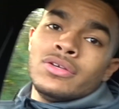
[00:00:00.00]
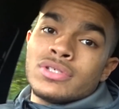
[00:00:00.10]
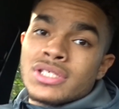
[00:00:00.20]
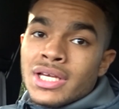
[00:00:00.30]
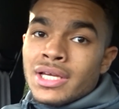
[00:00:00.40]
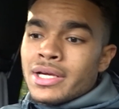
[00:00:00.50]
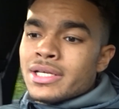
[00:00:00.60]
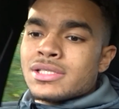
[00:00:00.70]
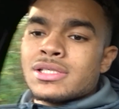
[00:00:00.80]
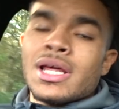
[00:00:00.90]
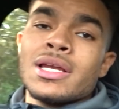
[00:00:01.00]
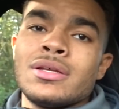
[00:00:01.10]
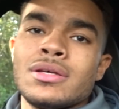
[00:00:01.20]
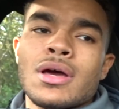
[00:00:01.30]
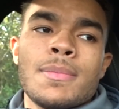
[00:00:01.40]
you see is
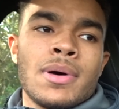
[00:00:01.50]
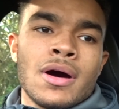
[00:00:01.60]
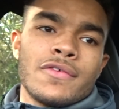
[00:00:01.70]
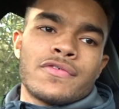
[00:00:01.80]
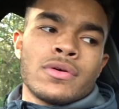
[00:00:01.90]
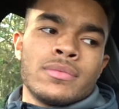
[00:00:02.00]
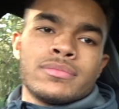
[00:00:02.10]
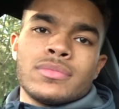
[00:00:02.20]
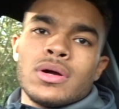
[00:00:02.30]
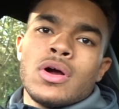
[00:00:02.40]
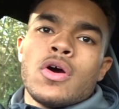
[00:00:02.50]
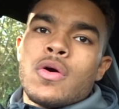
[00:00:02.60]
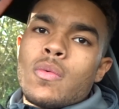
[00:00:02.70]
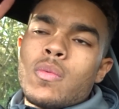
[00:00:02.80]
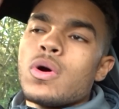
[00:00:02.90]
standard, apart from
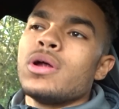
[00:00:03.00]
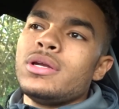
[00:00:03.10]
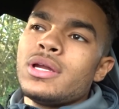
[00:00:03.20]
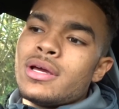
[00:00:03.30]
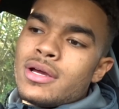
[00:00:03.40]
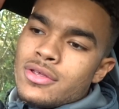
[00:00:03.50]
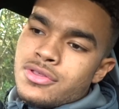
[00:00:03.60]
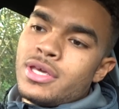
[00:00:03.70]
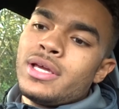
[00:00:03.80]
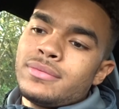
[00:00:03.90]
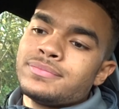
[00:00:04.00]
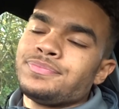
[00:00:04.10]
one thing.